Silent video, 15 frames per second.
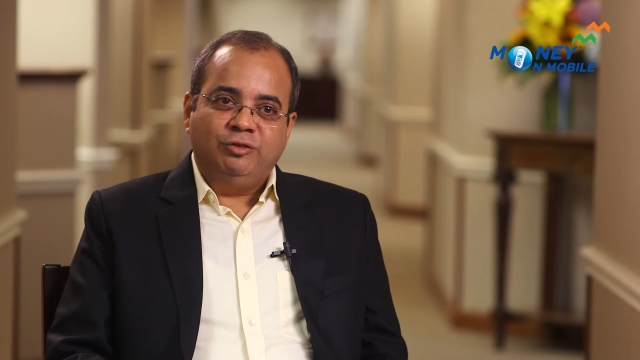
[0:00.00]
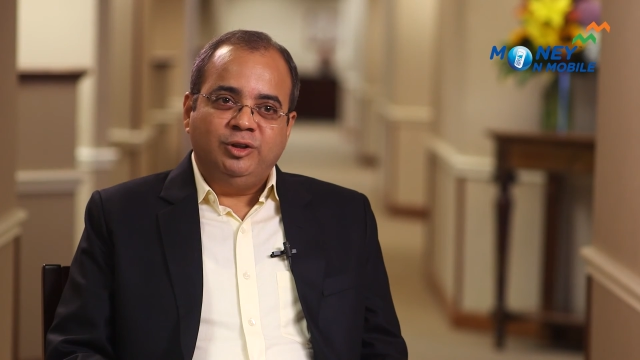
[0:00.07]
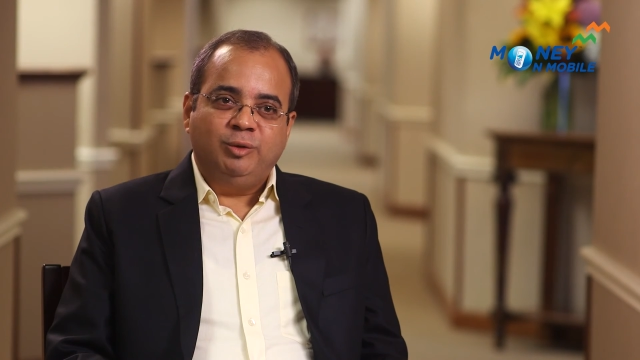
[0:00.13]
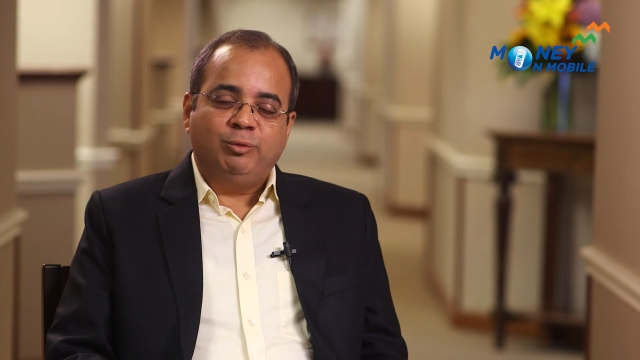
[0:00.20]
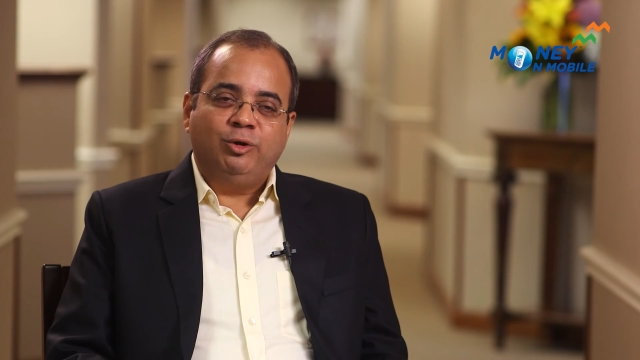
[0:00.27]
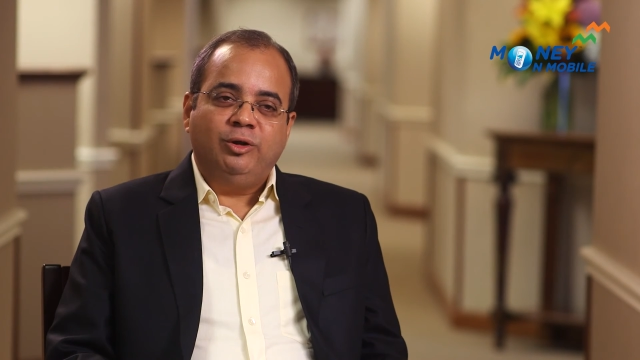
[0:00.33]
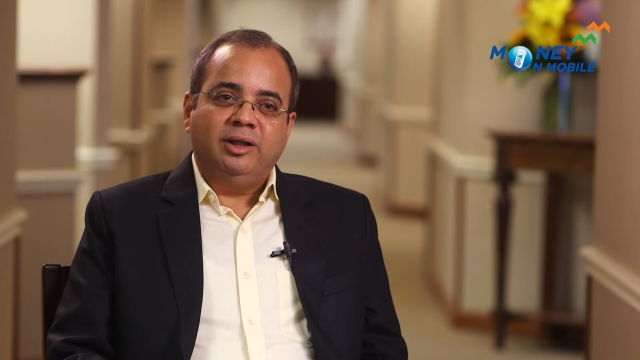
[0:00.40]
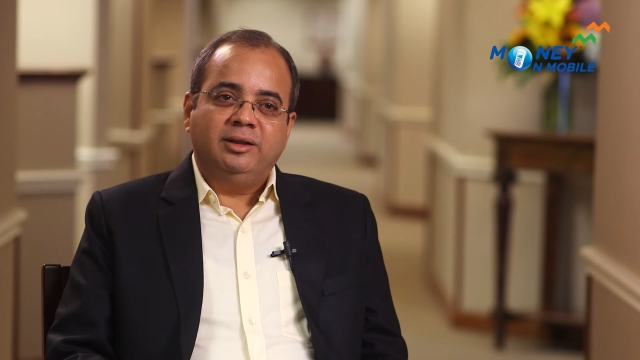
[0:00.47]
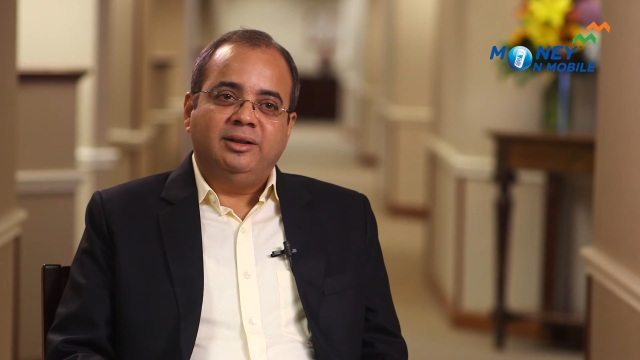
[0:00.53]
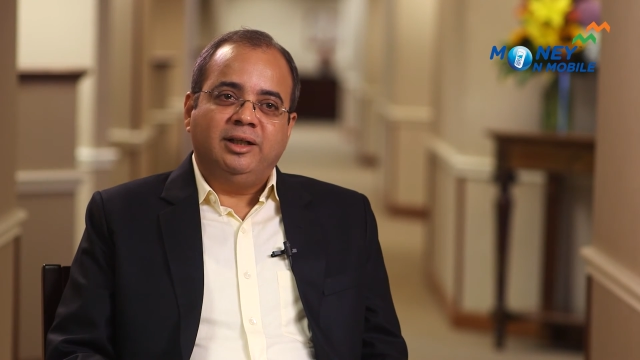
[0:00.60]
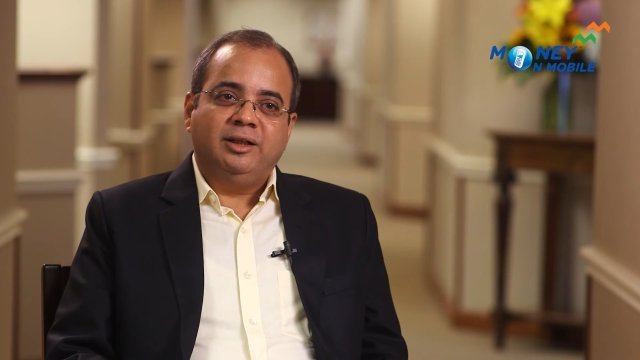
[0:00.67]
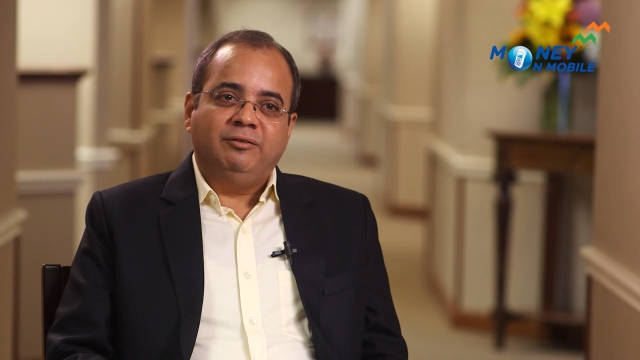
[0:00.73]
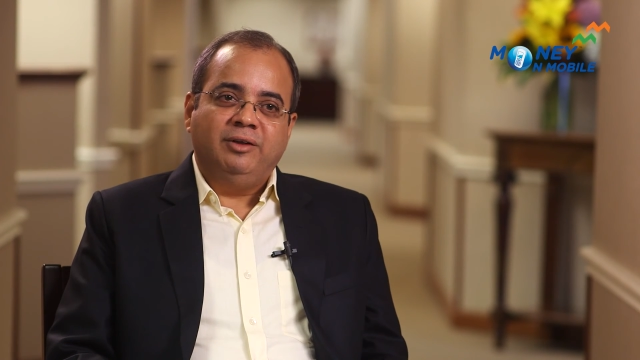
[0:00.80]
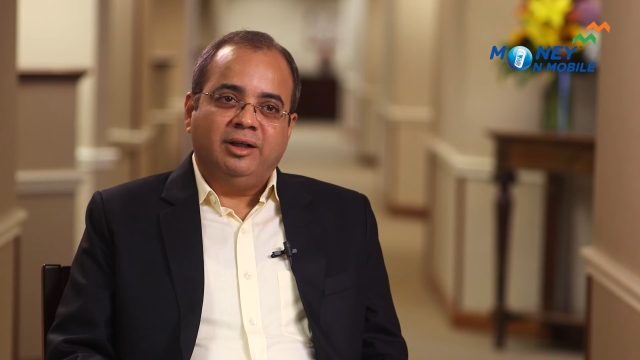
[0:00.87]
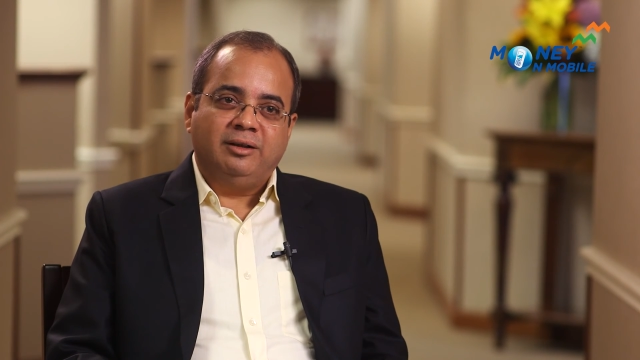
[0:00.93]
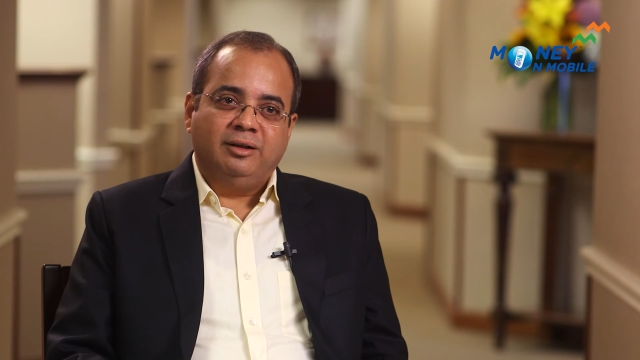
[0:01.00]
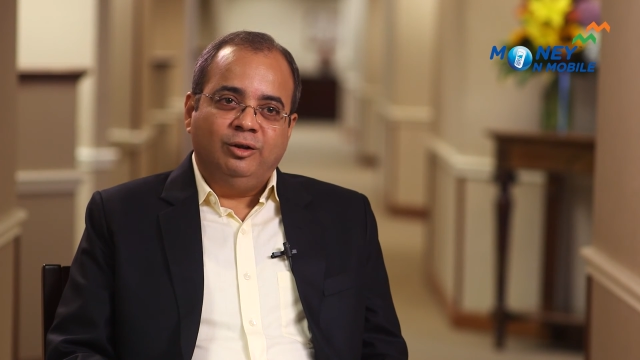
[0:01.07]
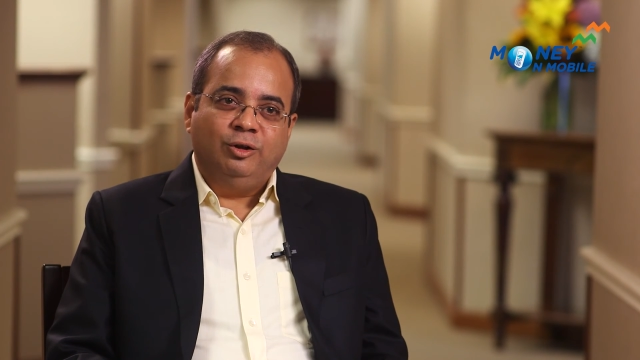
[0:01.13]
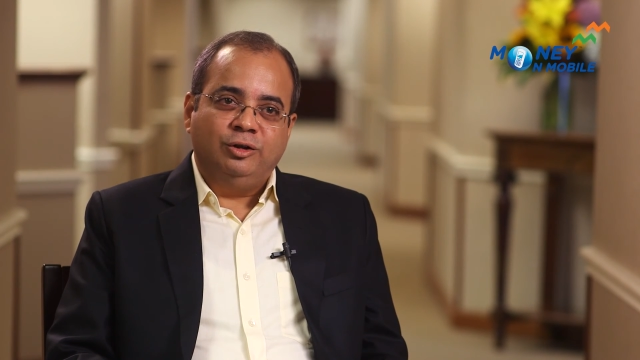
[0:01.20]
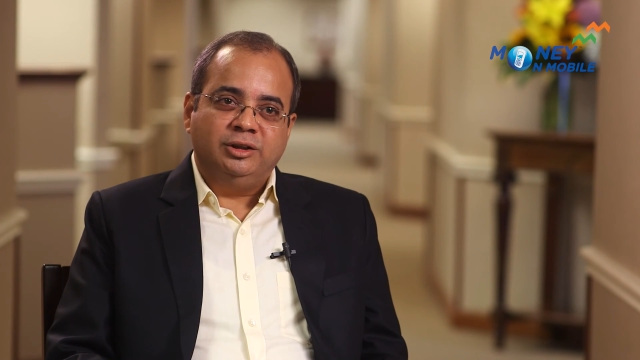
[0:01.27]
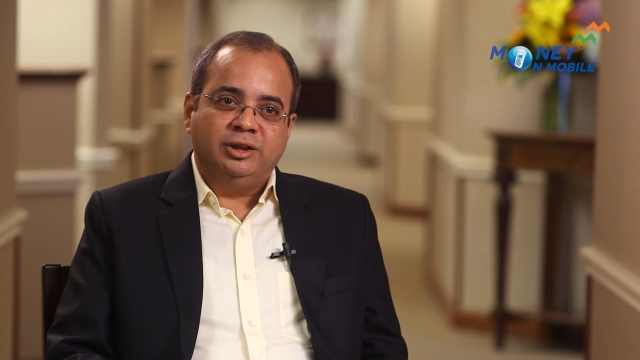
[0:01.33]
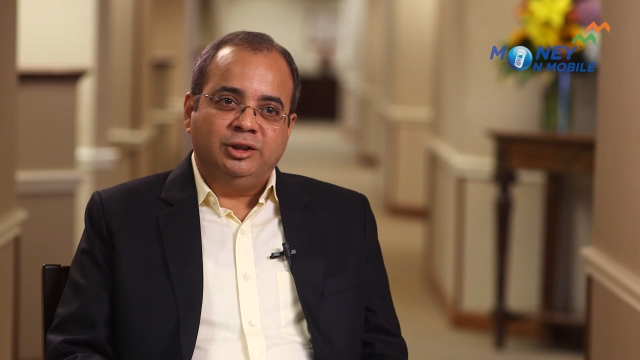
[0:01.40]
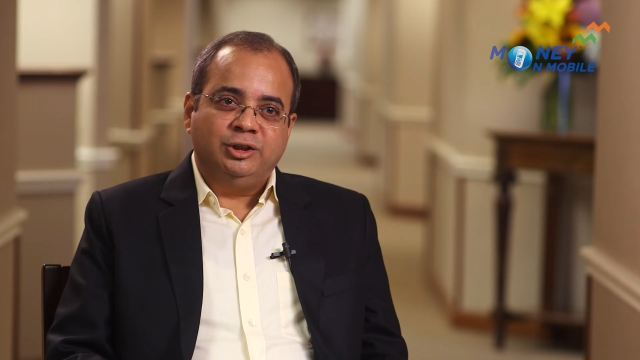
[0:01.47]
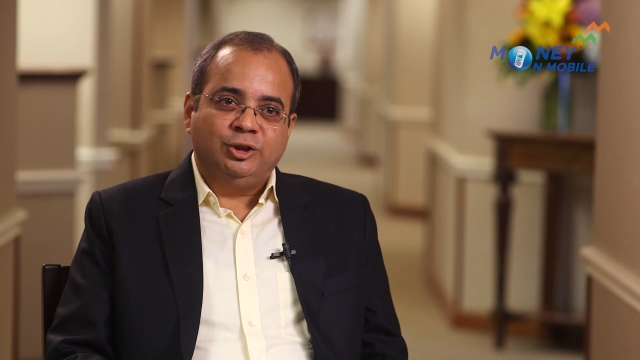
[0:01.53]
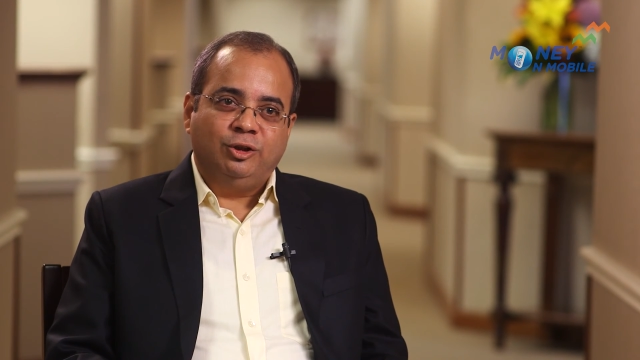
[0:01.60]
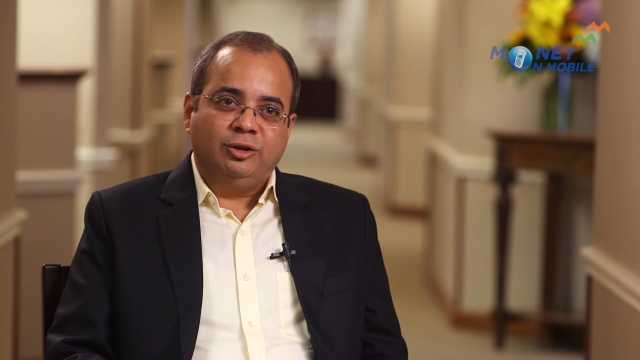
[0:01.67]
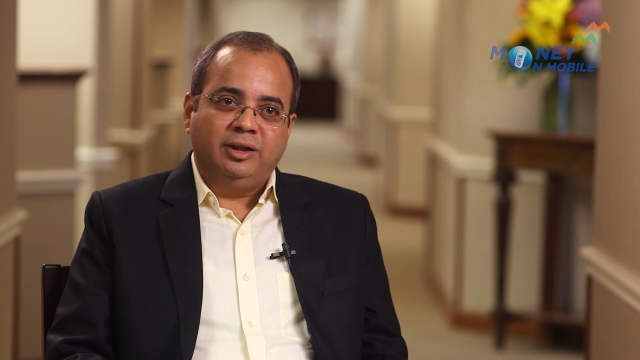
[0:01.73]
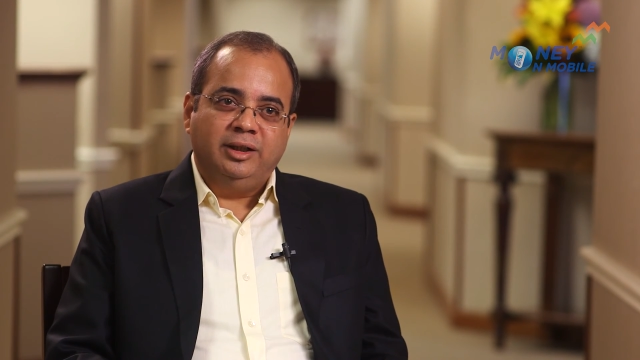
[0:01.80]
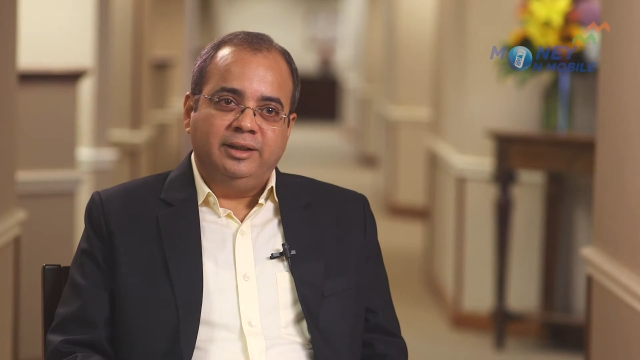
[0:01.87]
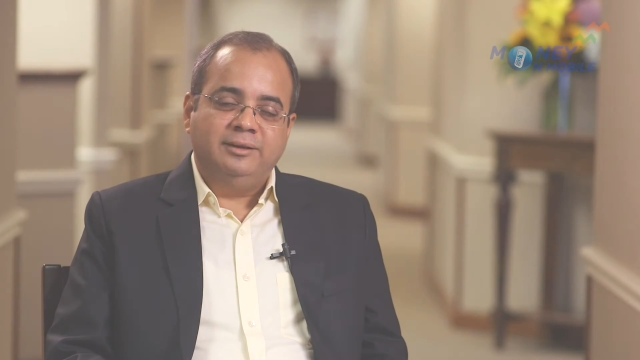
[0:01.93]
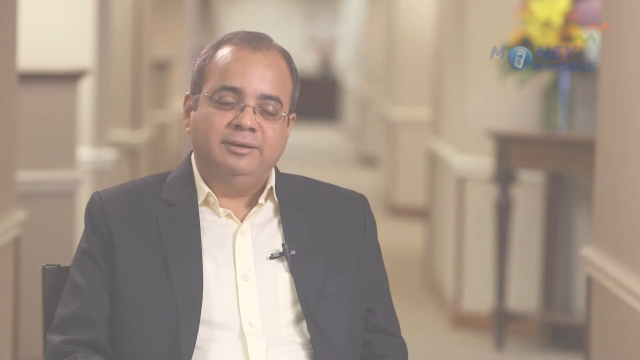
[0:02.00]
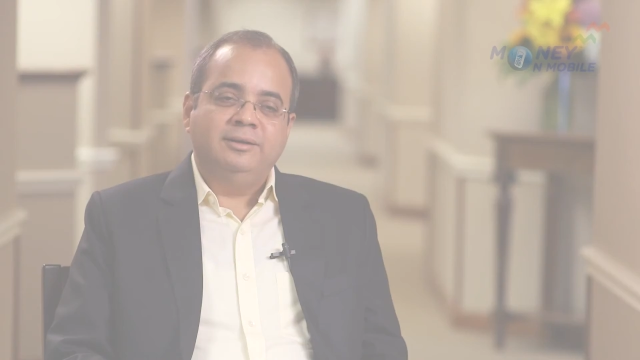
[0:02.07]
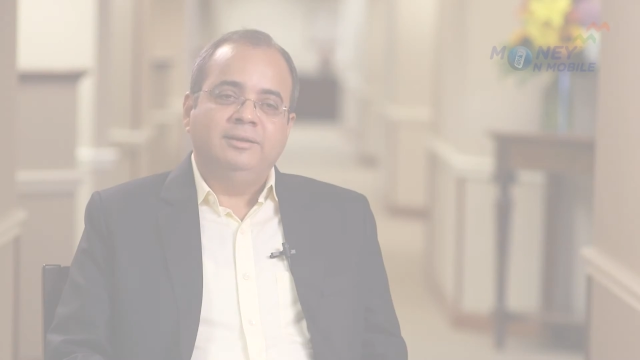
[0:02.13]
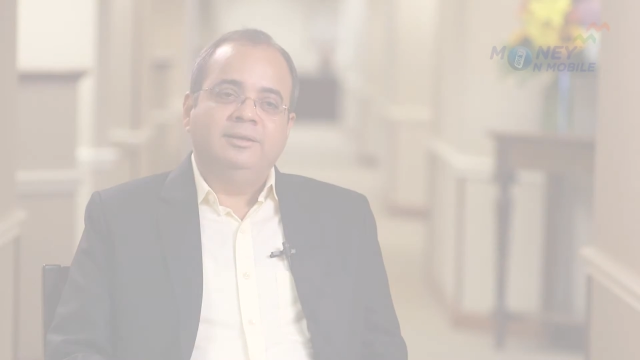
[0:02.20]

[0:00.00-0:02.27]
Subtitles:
of the products that we are launching shortly.